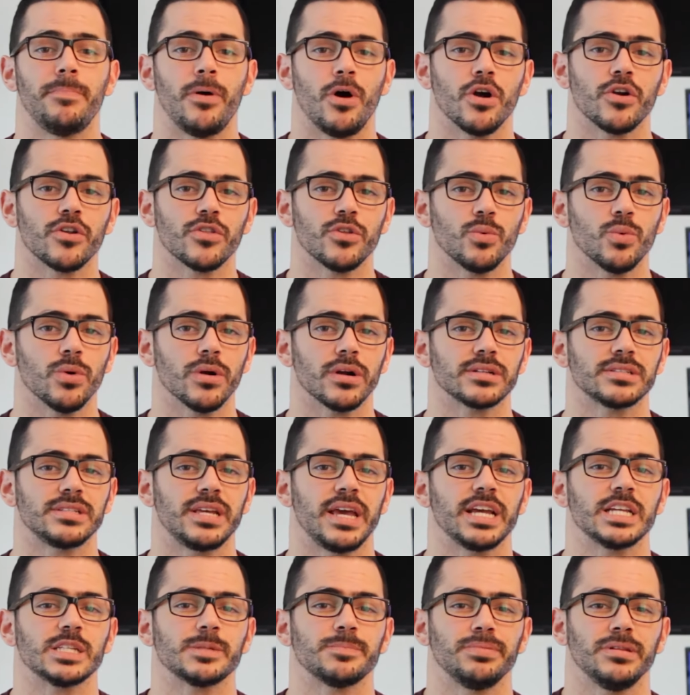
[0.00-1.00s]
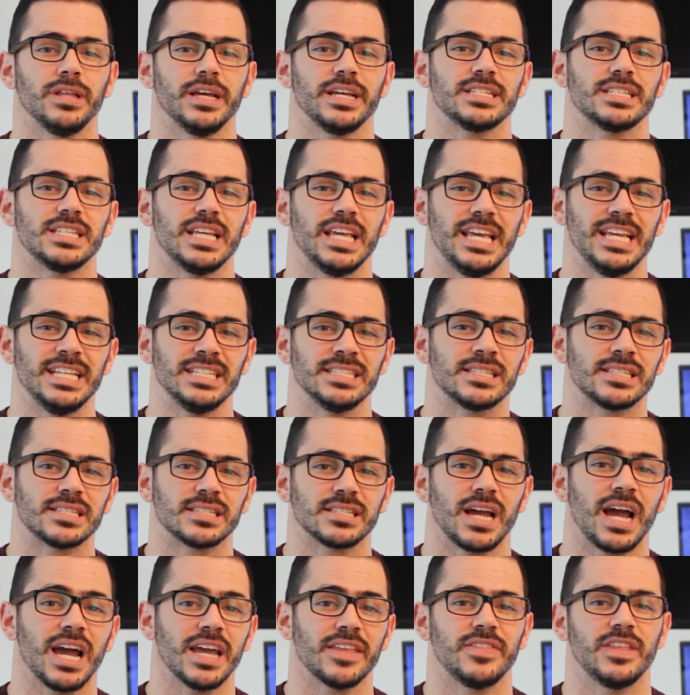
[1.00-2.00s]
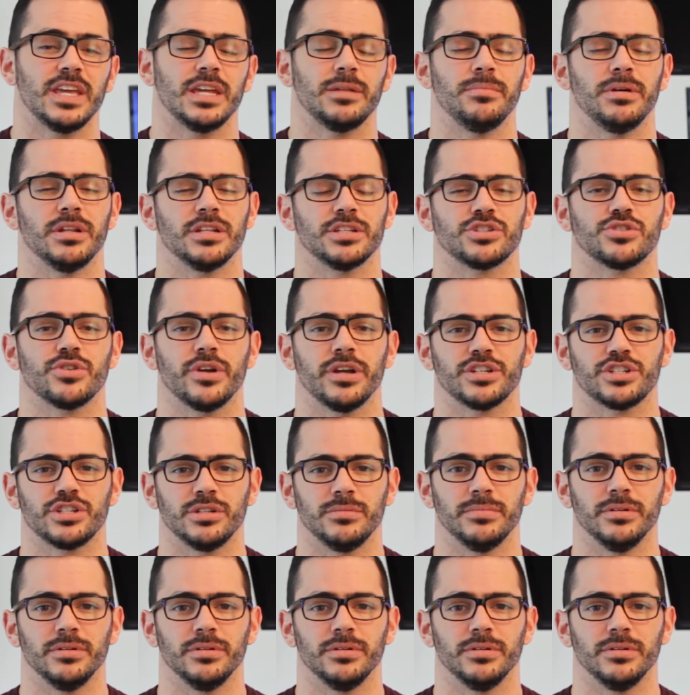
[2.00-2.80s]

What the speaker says: part of the work takes place inside the administration